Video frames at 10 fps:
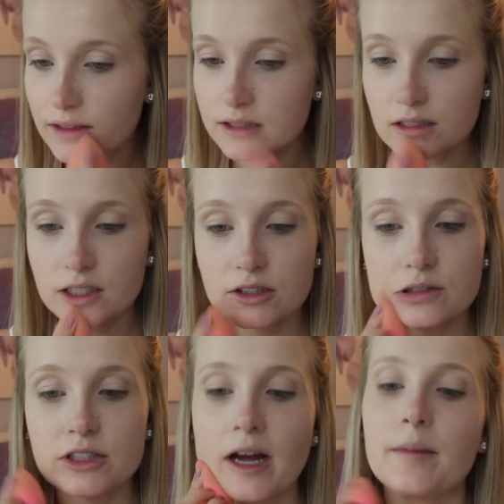It's not
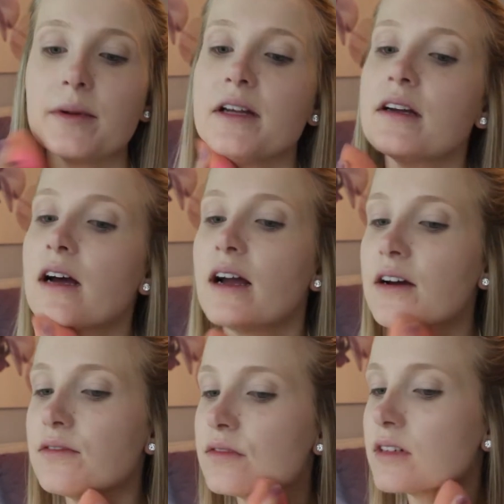too shabby.
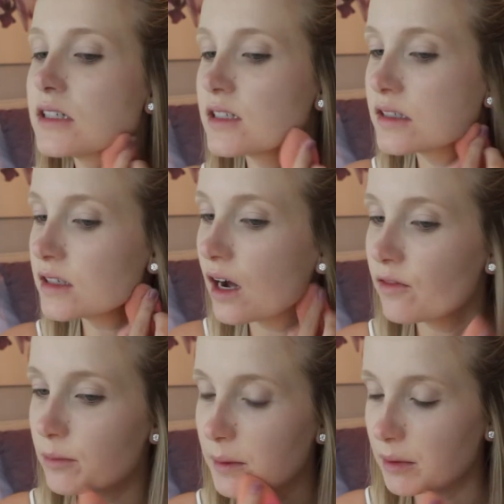It doesn't
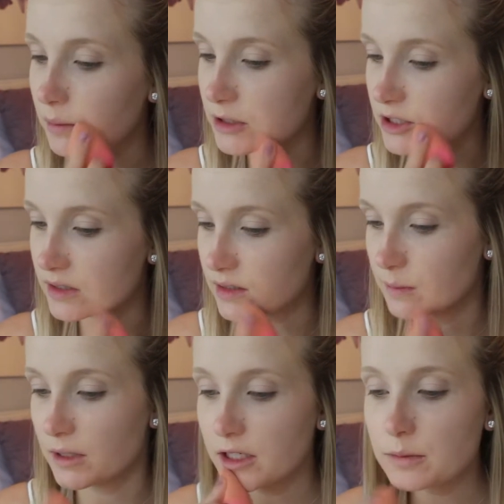cover my blemishes as
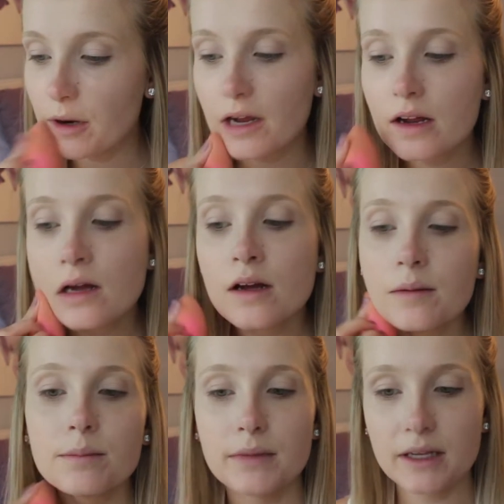much, but
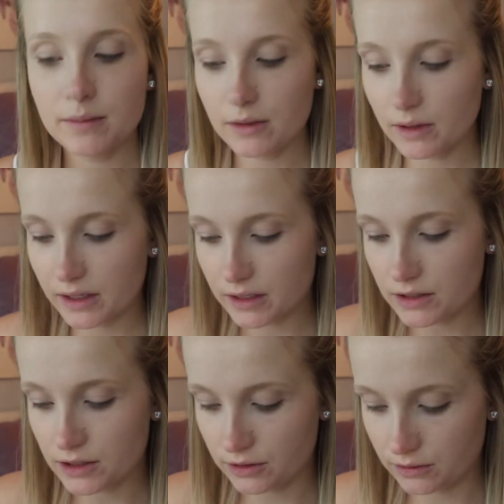maybe what I
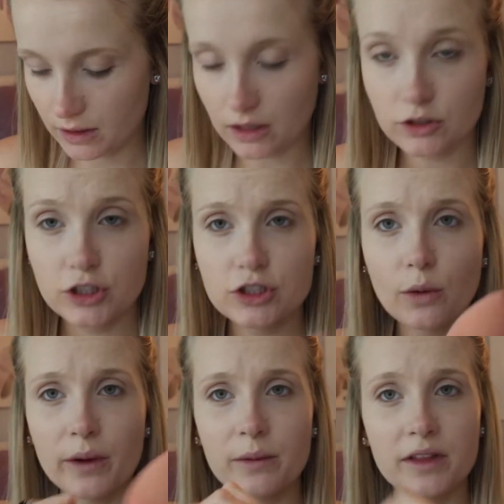can do, I'll just
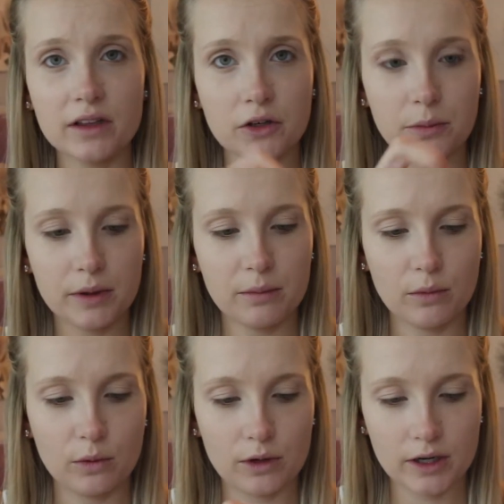go in with a little bit
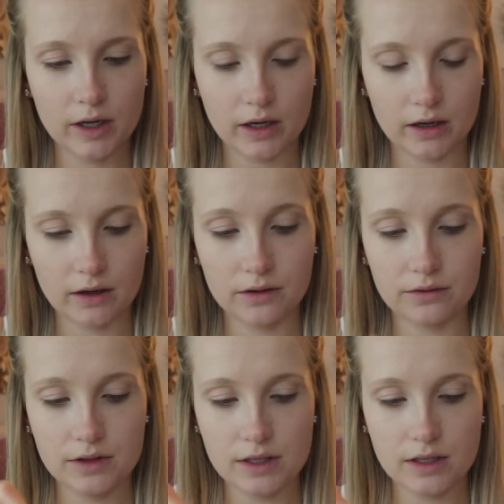more
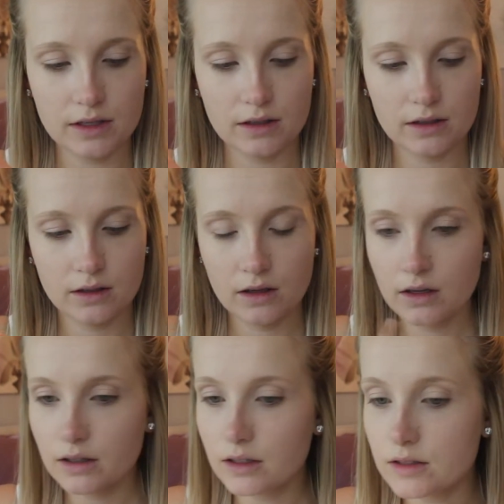of the
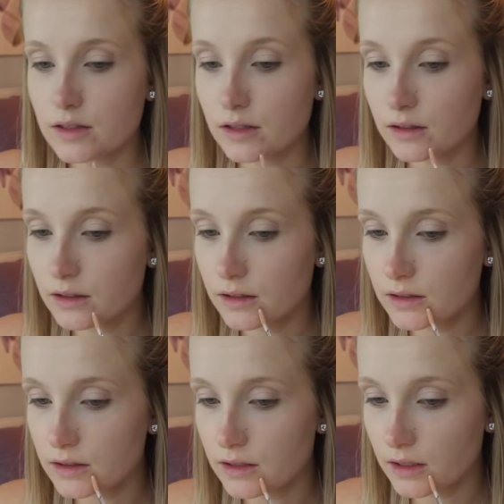concealer and
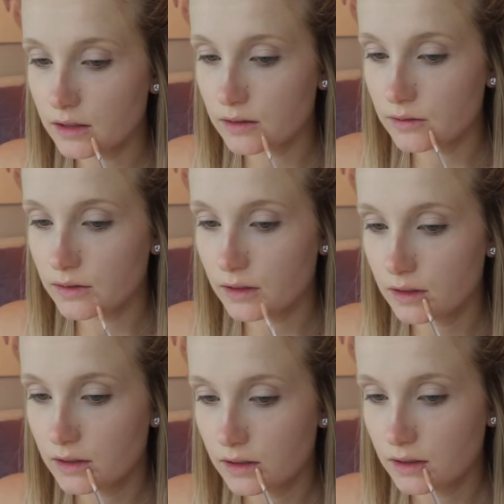just kind of
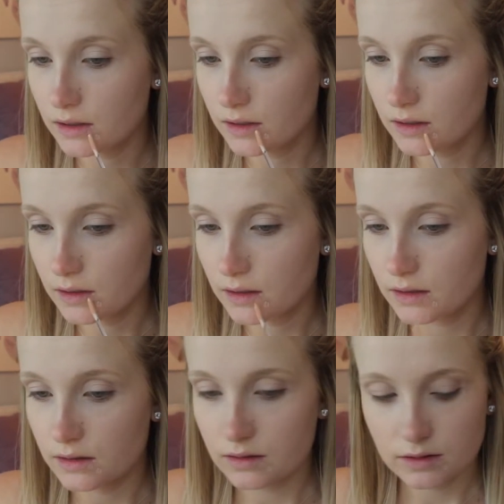
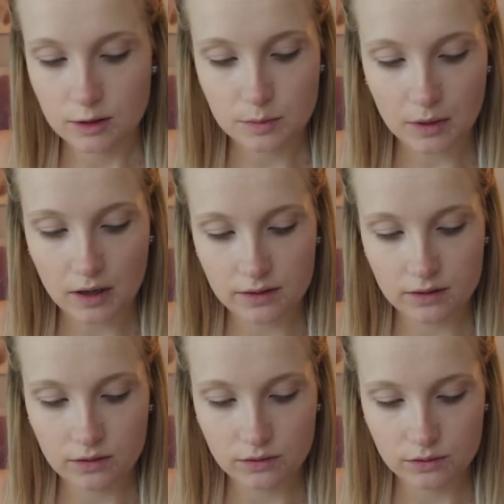spot
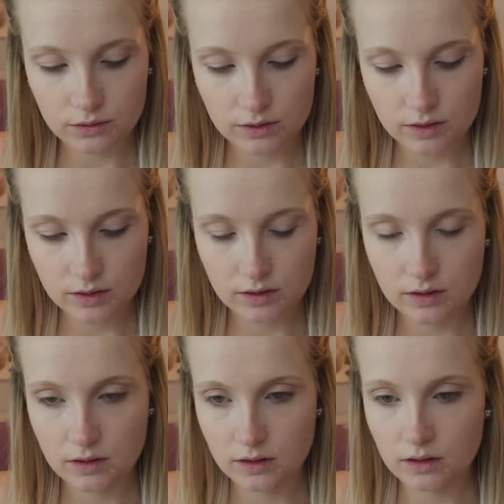those
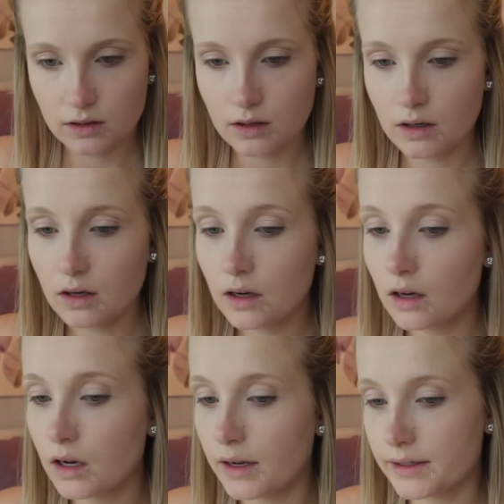
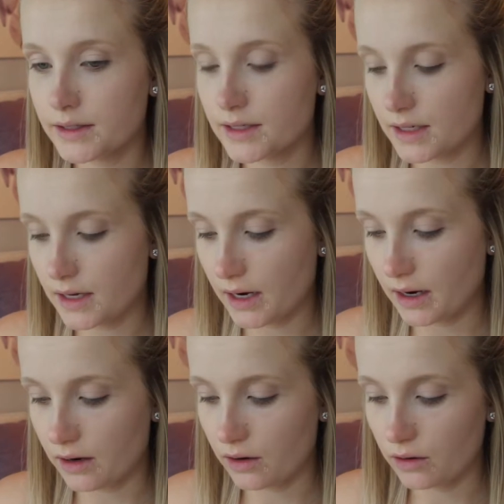and see
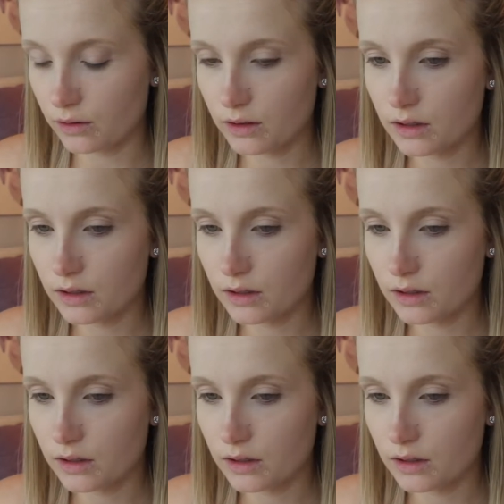how.